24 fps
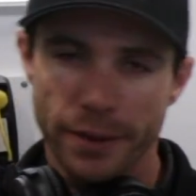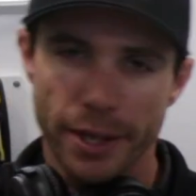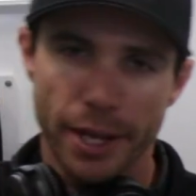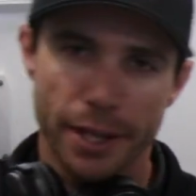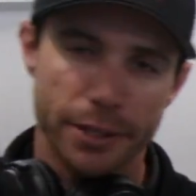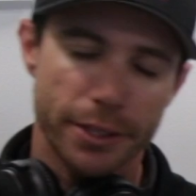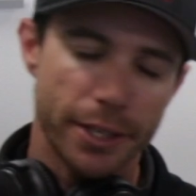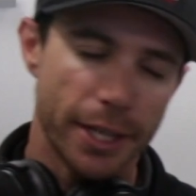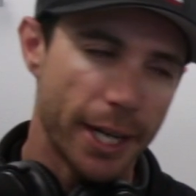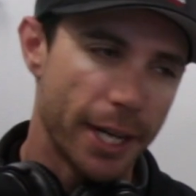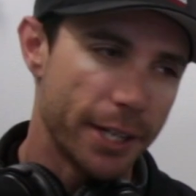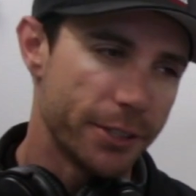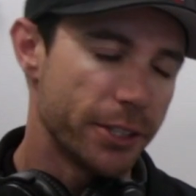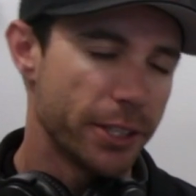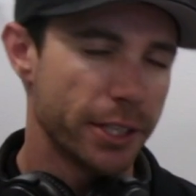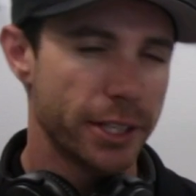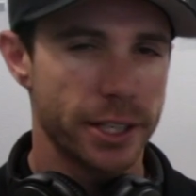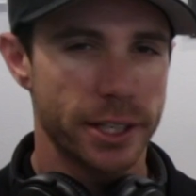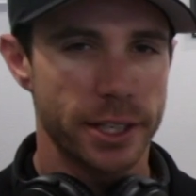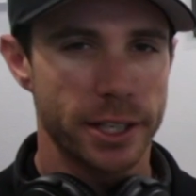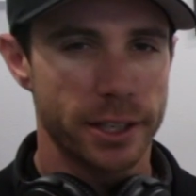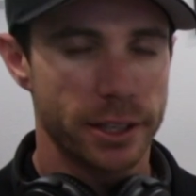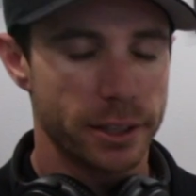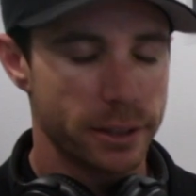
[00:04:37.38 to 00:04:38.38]
that task.
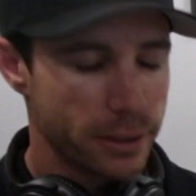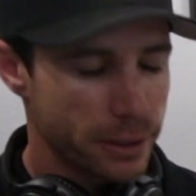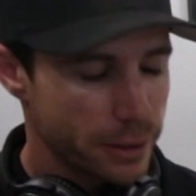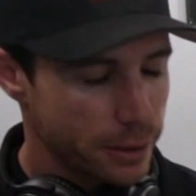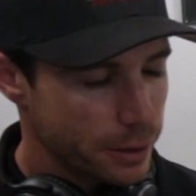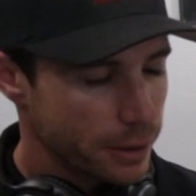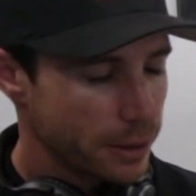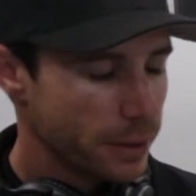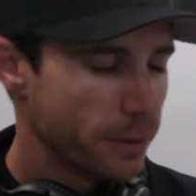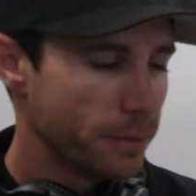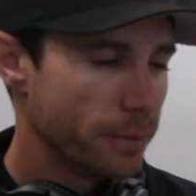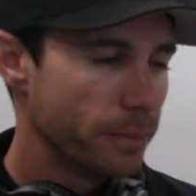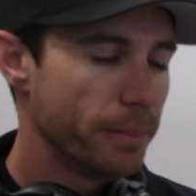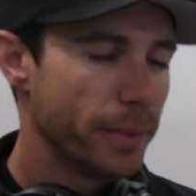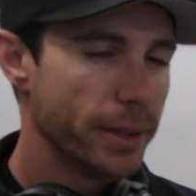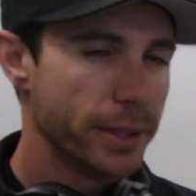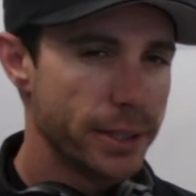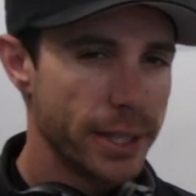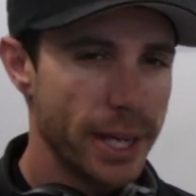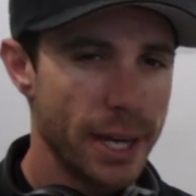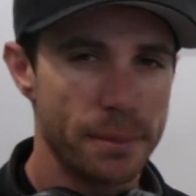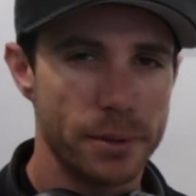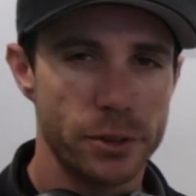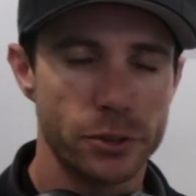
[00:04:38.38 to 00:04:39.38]
Again, the
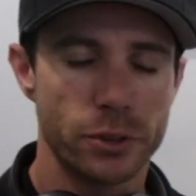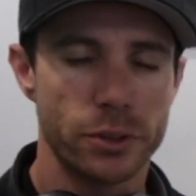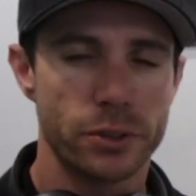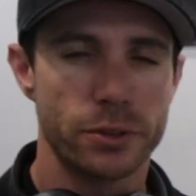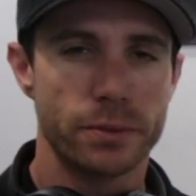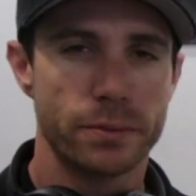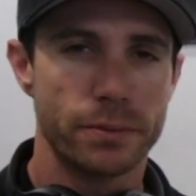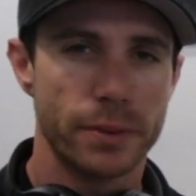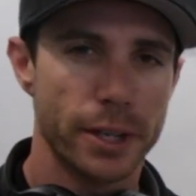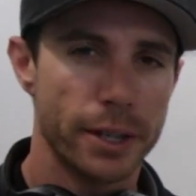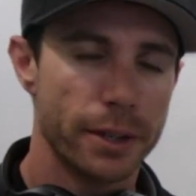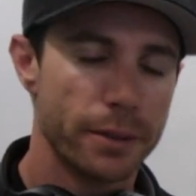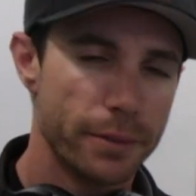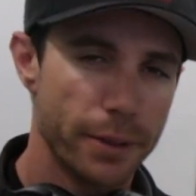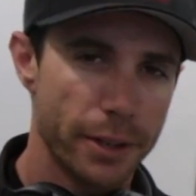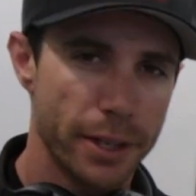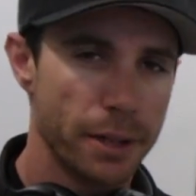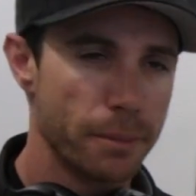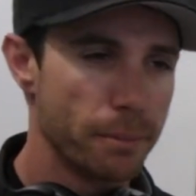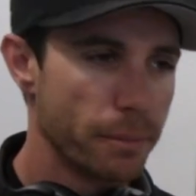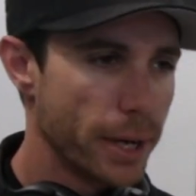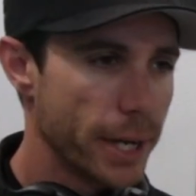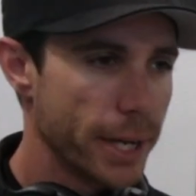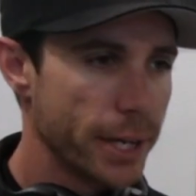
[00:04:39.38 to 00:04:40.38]
damage was very,
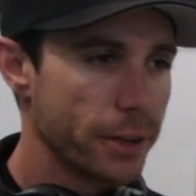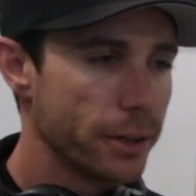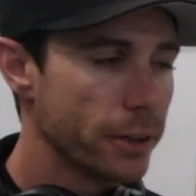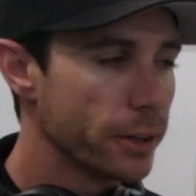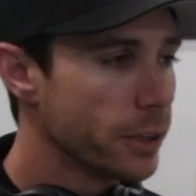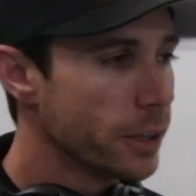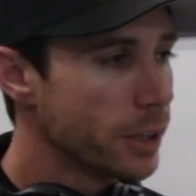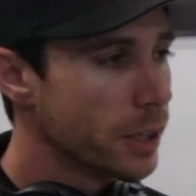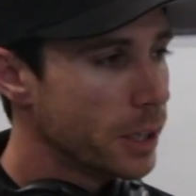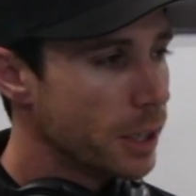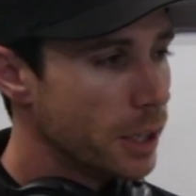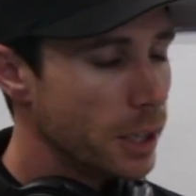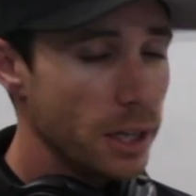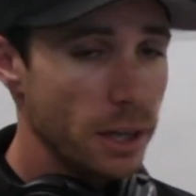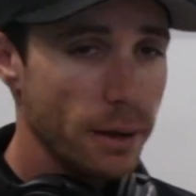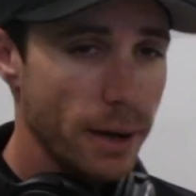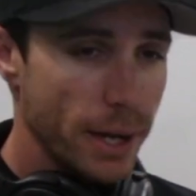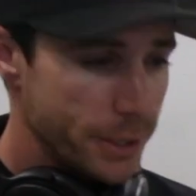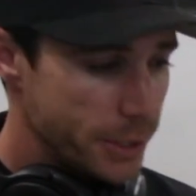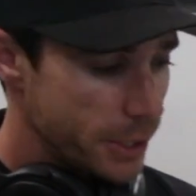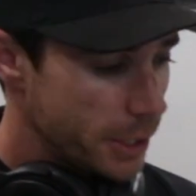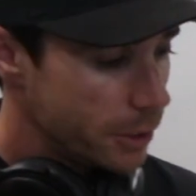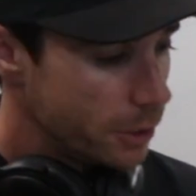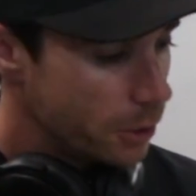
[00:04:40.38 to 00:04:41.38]
very minor. I
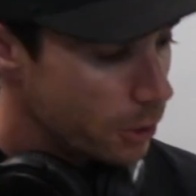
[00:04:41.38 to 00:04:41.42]
did